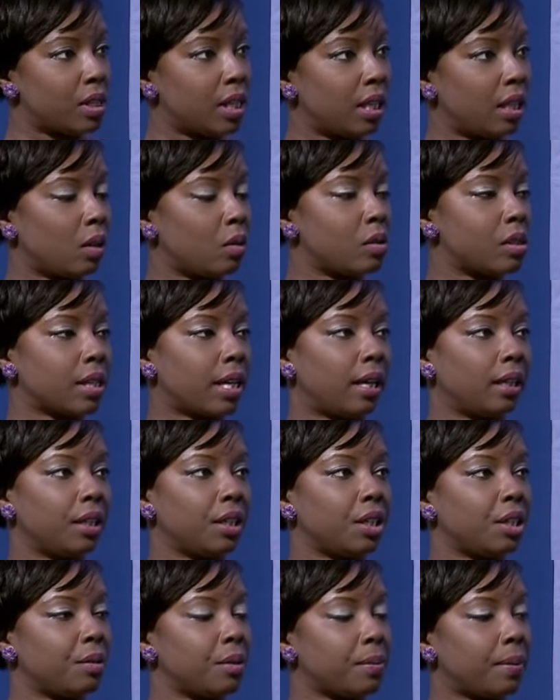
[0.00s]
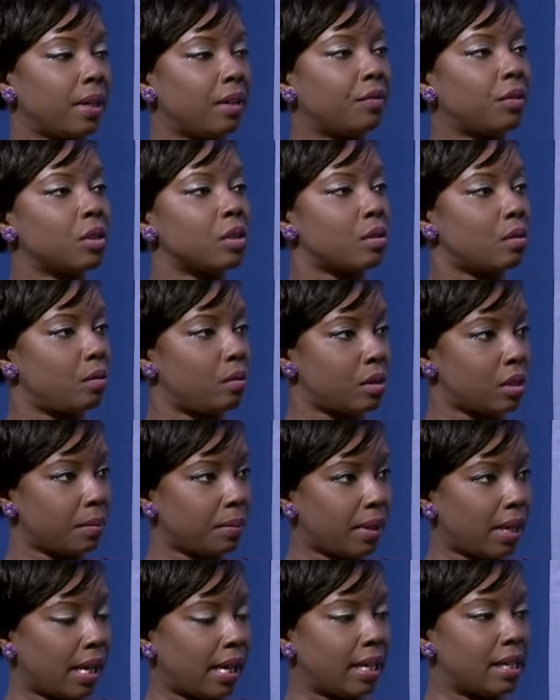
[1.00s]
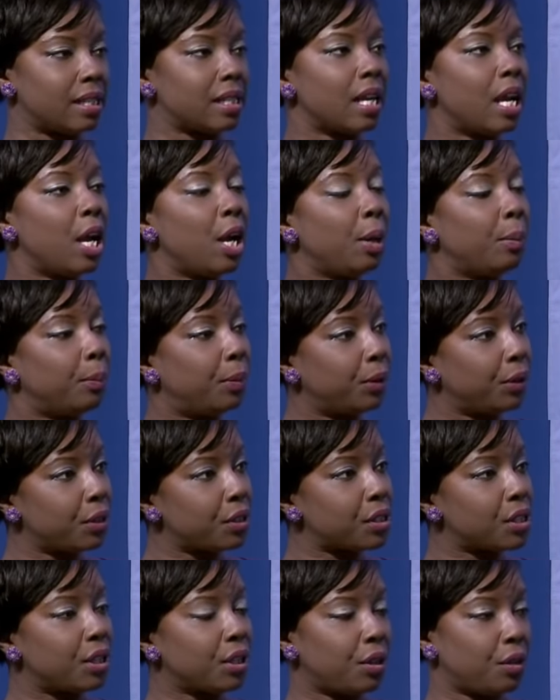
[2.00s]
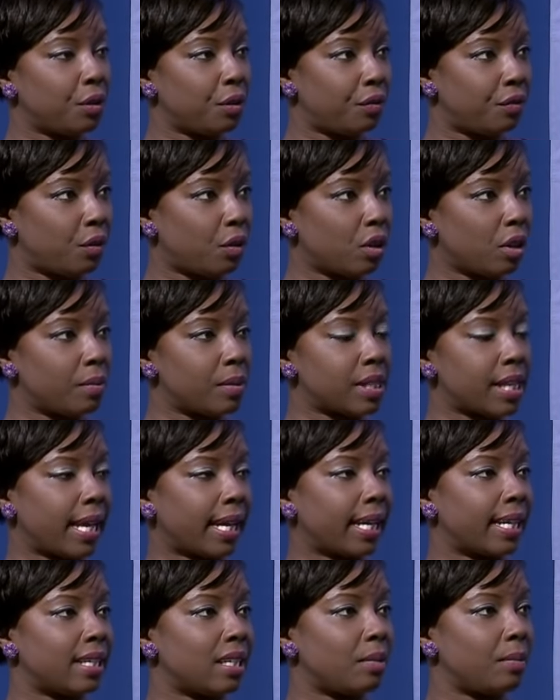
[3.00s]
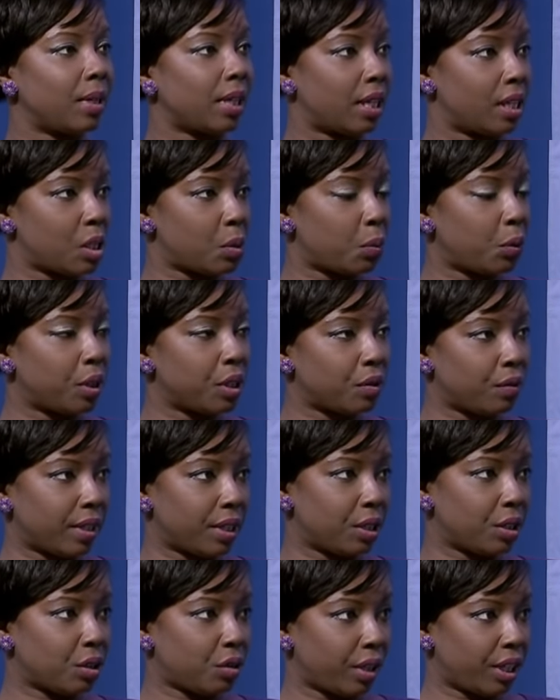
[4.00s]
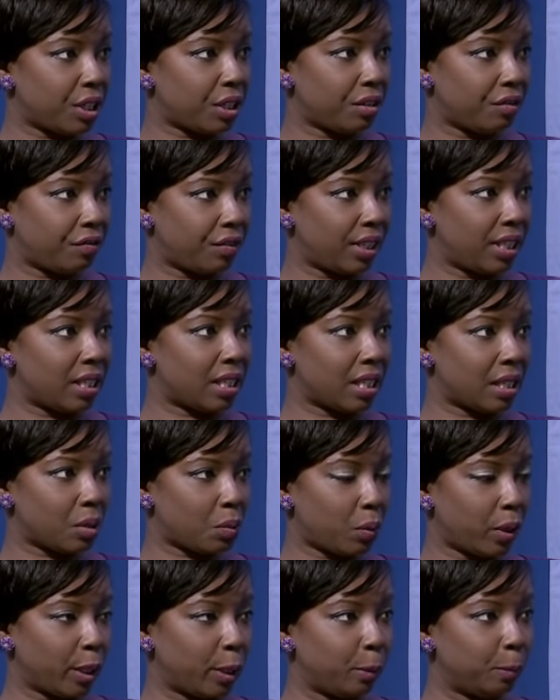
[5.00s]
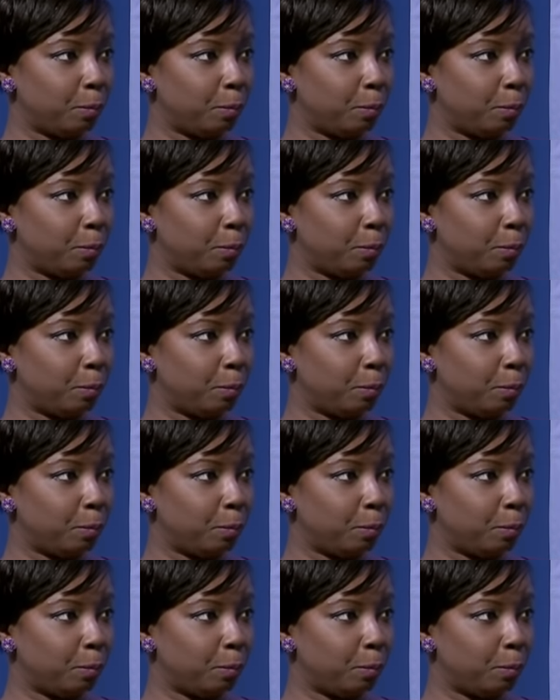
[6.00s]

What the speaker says: And those scholarships pay for school supplies, books, uniforms, academic and sports registration fees as well.